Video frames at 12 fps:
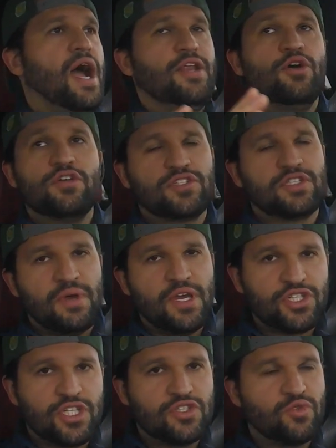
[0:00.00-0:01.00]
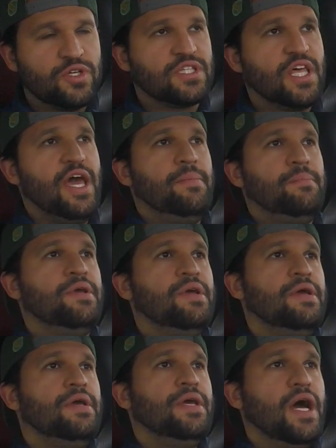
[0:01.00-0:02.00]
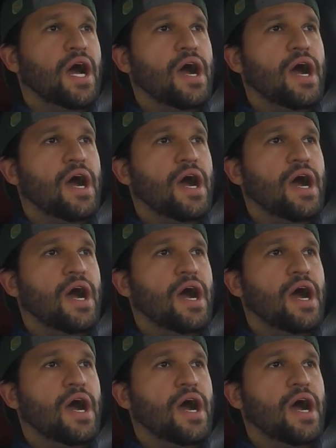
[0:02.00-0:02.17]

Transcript: I know there's some issues with them,